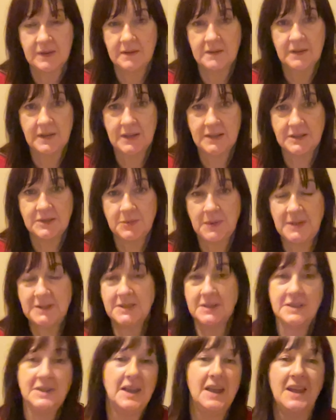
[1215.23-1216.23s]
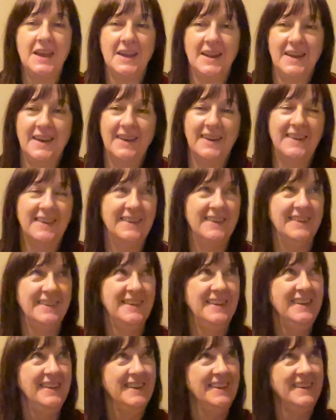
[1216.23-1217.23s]
That sweater thing.
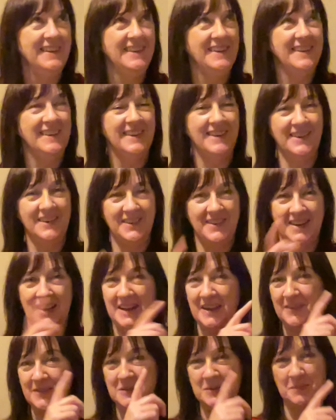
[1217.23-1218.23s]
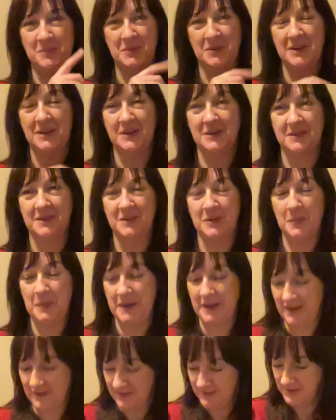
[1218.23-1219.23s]
Oh, I'll have to put it up
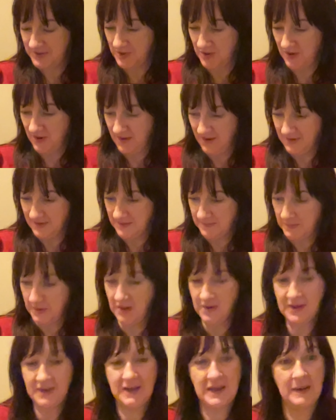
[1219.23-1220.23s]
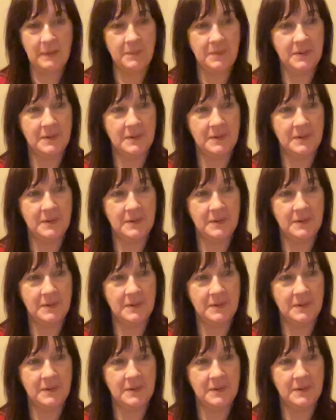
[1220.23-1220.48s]
here. It's gone. Poganip.